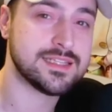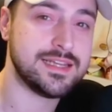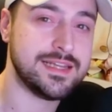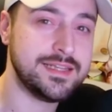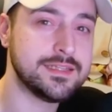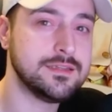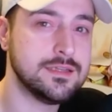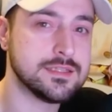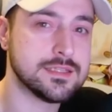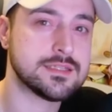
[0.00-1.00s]
less
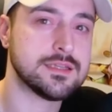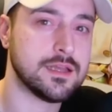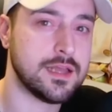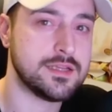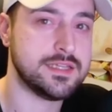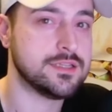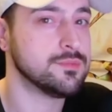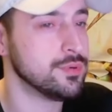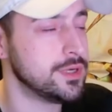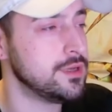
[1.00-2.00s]
needed, because this
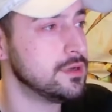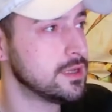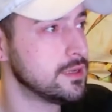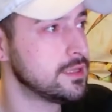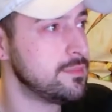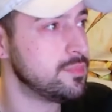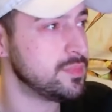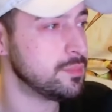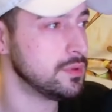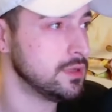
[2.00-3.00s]
antique's pretty good at
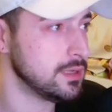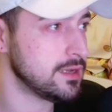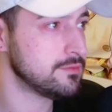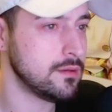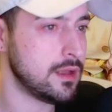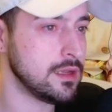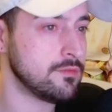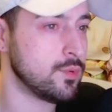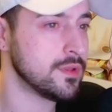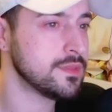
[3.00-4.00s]
keeping people
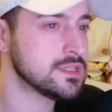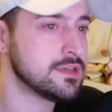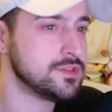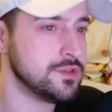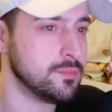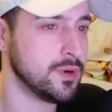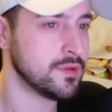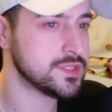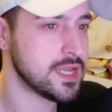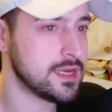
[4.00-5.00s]
alive. At level 1, this gives you
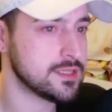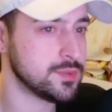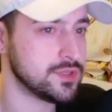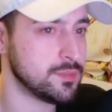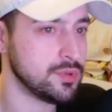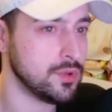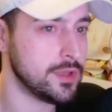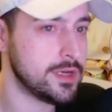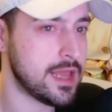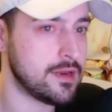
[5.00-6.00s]
the birth status when
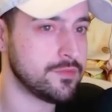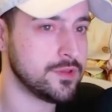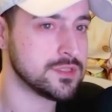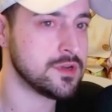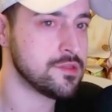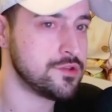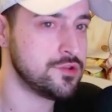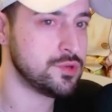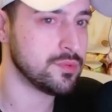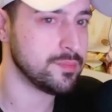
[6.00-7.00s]
deployed, and if there's
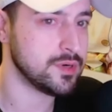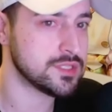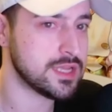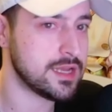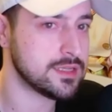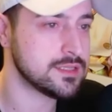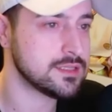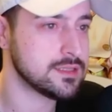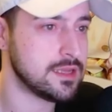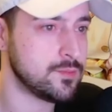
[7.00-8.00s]
another unit with birth
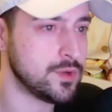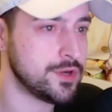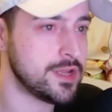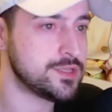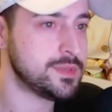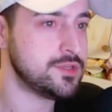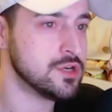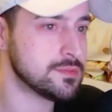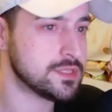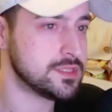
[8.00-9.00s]
status, then when your
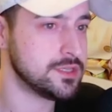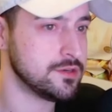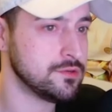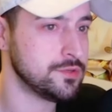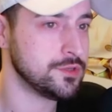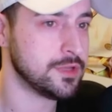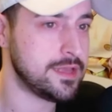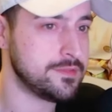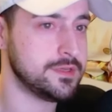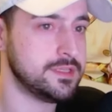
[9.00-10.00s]
HP drops to 0,
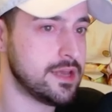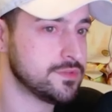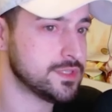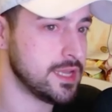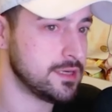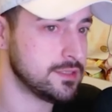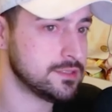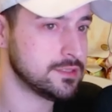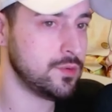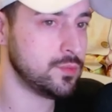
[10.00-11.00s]
you'll gain the death status,